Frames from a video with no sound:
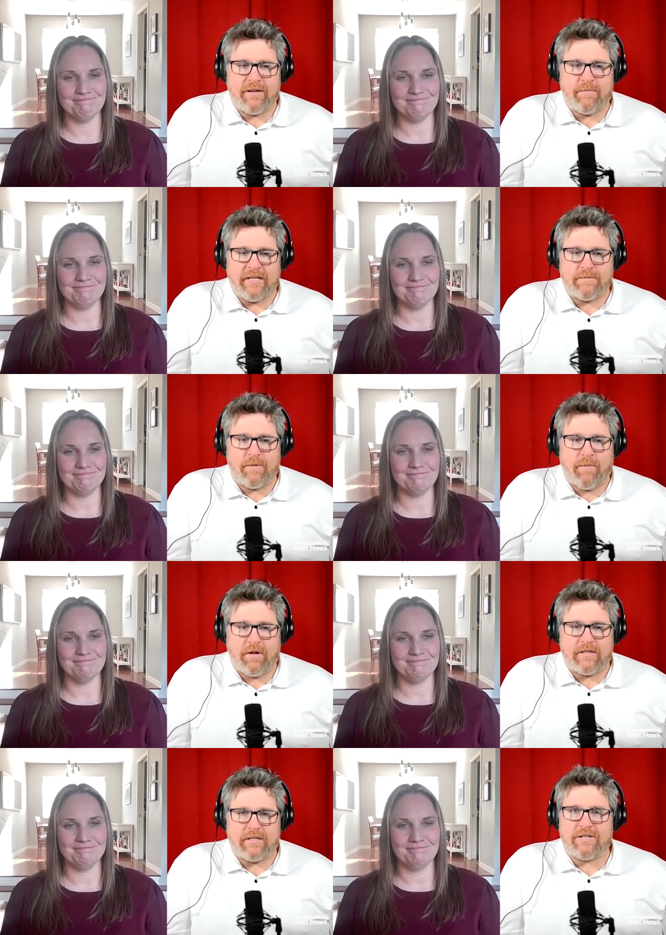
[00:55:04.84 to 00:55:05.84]
Speaker 1: municipal
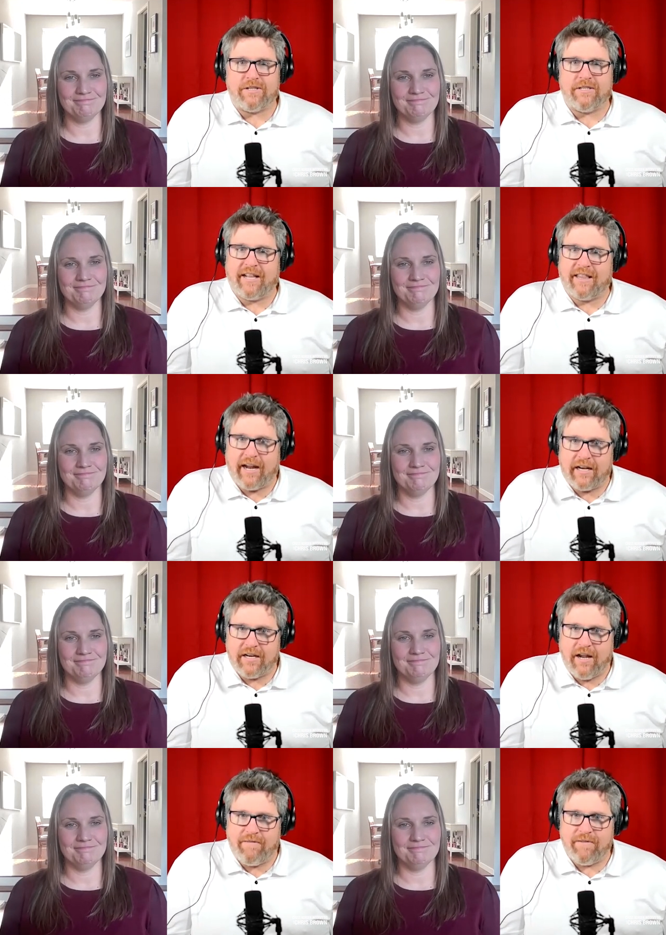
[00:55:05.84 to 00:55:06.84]
politicians get
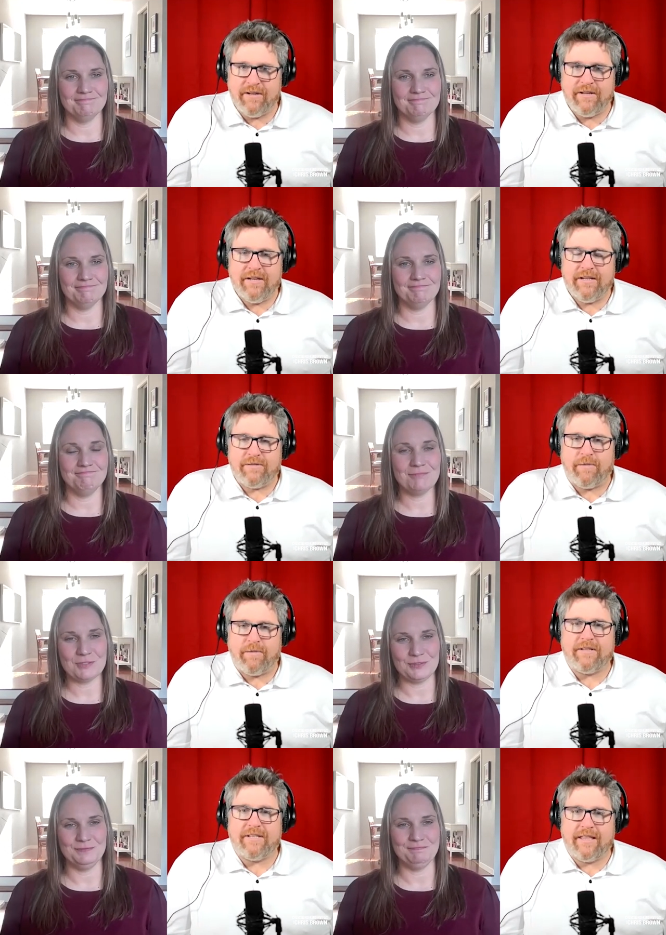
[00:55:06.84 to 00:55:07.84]
thanked enough. So I
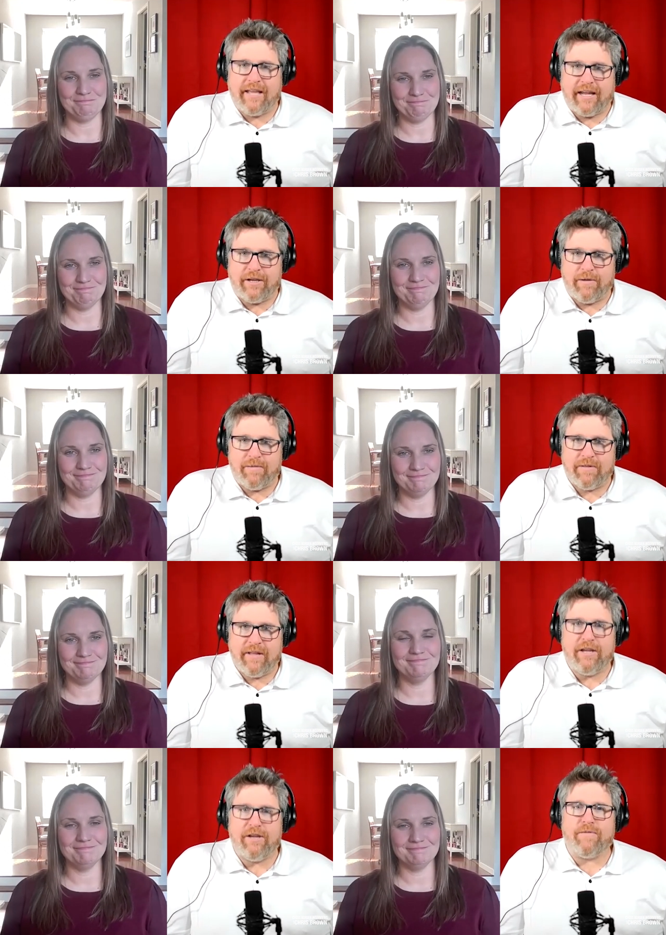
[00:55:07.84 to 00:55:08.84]
want to say thank you.
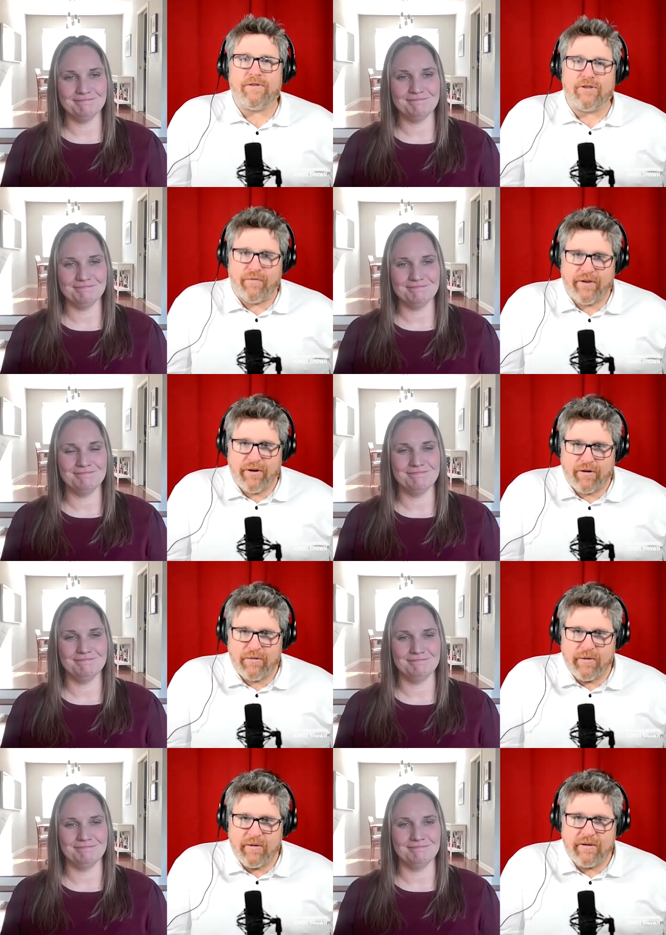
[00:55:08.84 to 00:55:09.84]
Thank you for serving your
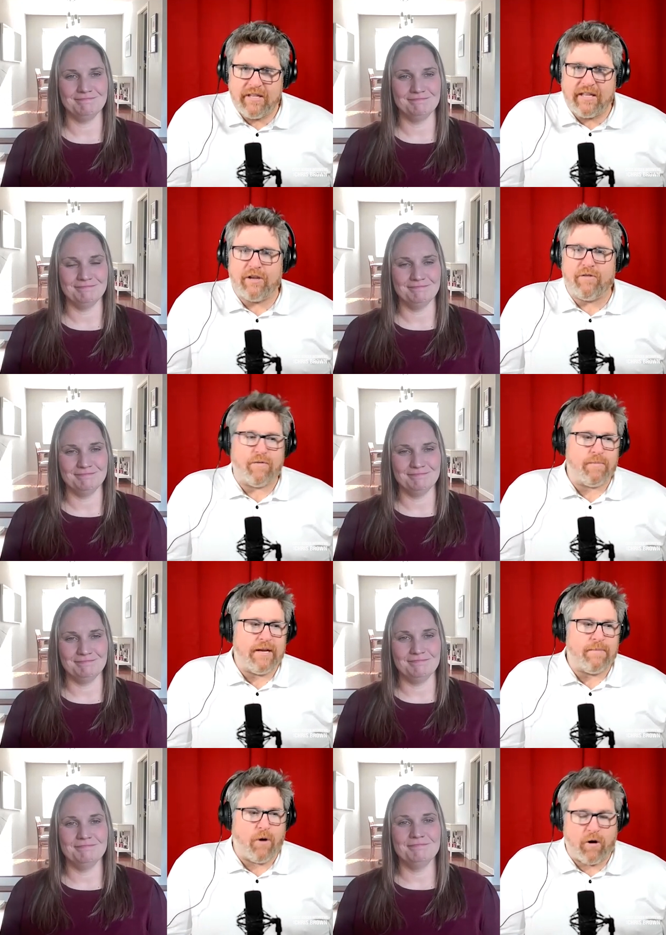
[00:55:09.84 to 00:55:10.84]
community. Thank you for
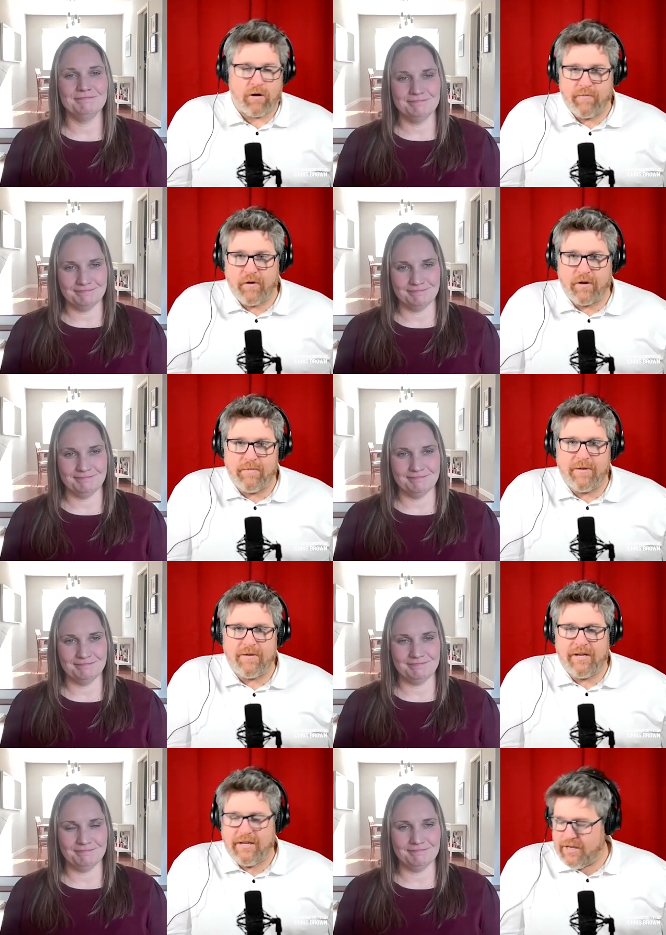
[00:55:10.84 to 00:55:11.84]
being part of your
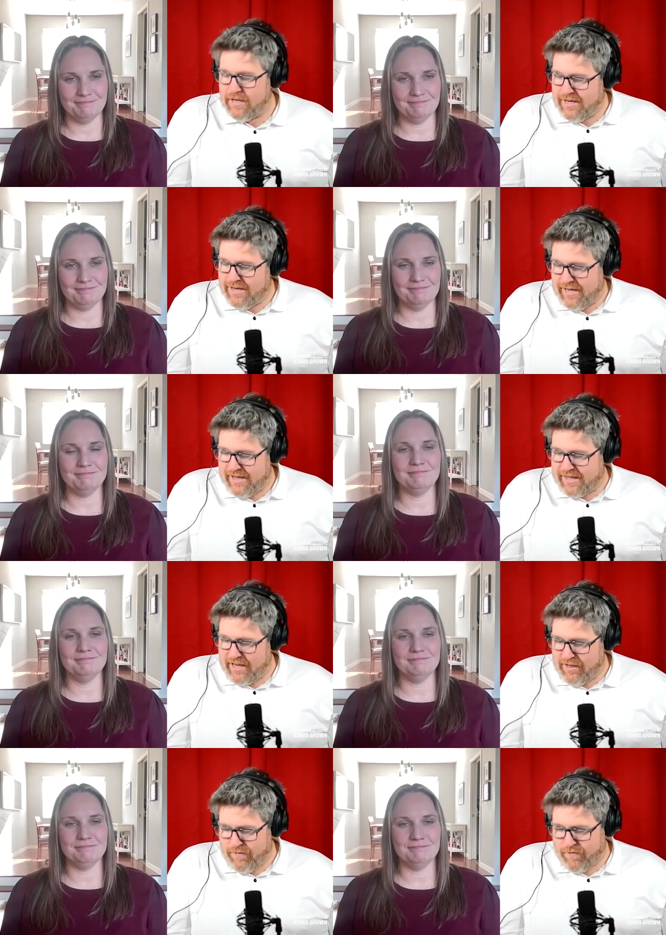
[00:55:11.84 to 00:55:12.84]
community. And
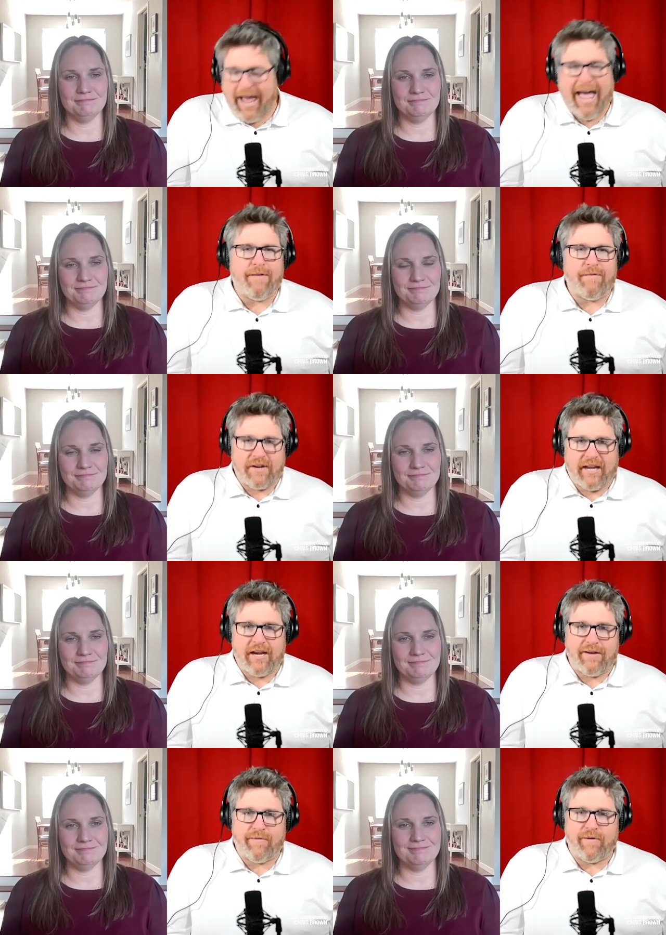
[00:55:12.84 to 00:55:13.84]
thank you for
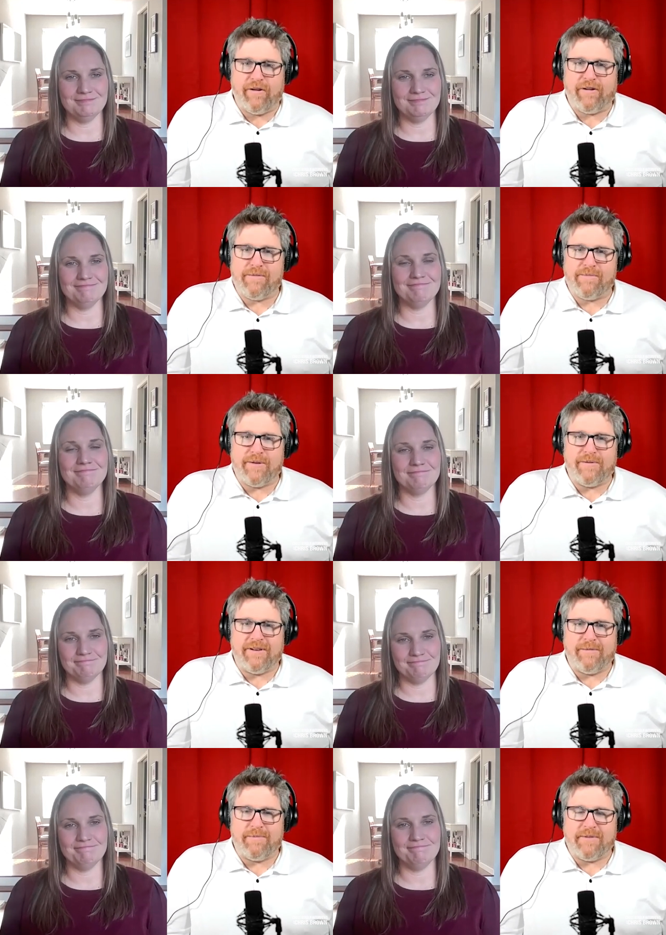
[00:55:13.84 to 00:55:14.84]
advocating for your
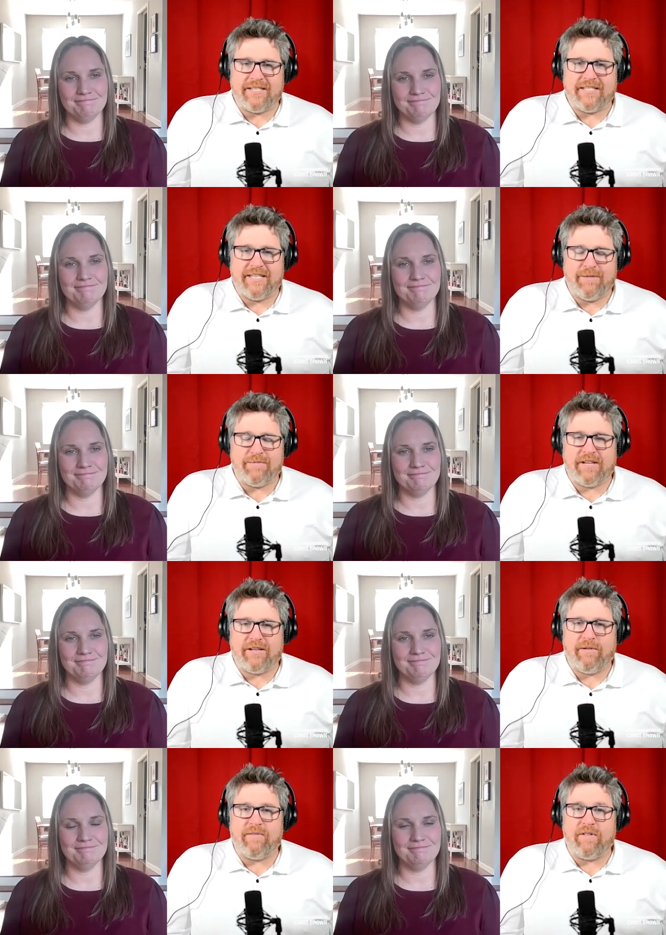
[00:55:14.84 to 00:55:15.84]
community because it seems
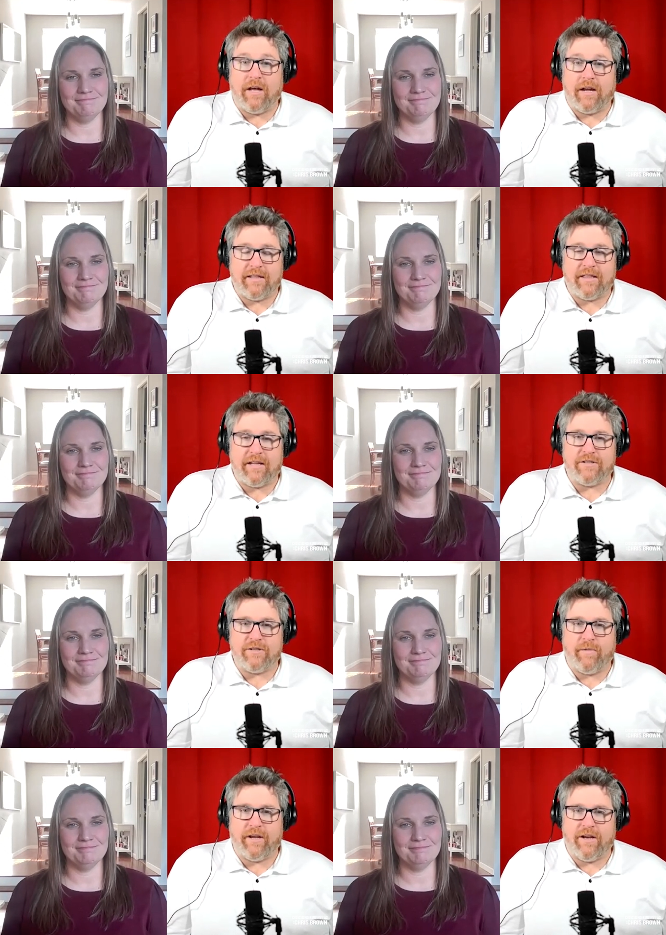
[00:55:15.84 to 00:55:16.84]
like you have a lot of things
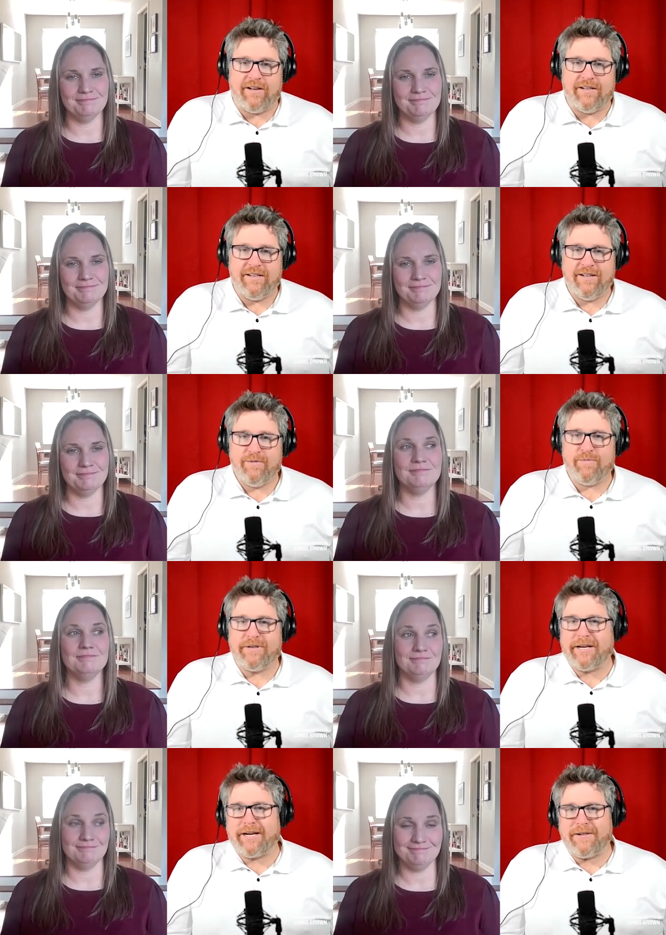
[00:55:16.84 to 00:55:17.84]
going on,
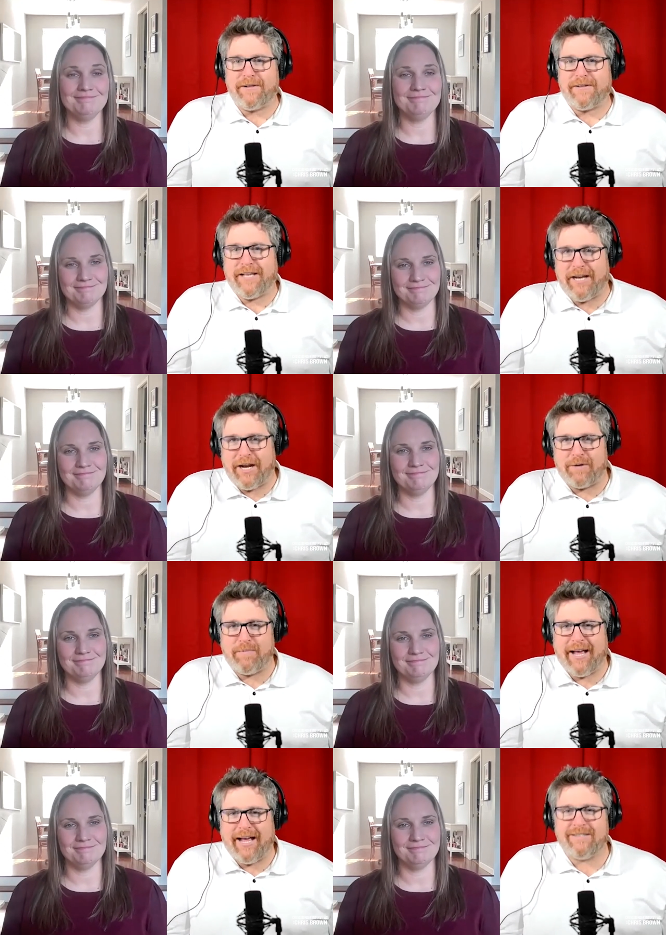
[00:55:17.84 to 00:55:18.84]
particularly an
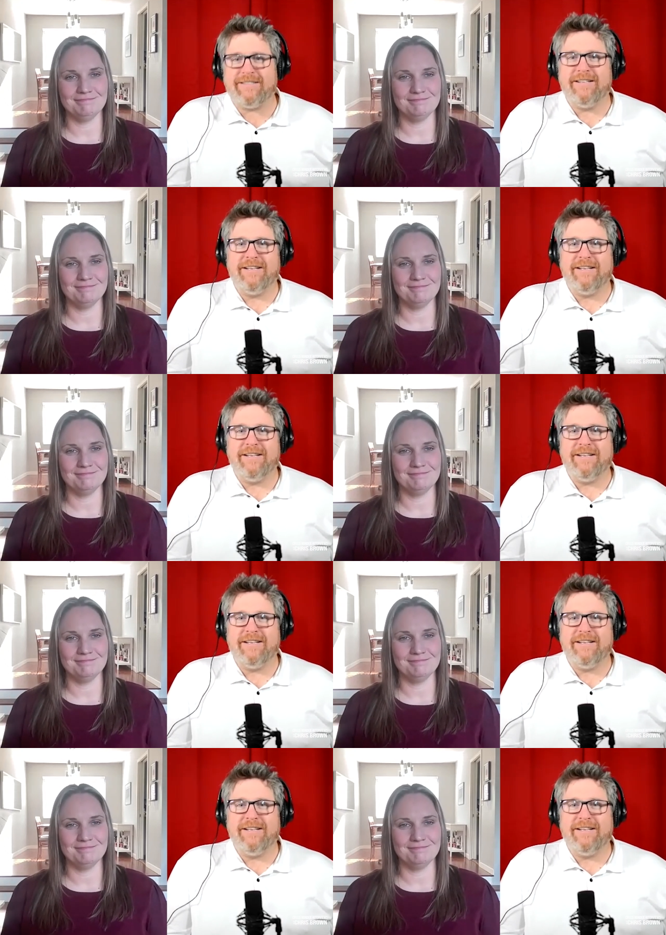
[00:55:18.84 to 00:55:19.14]
underpass,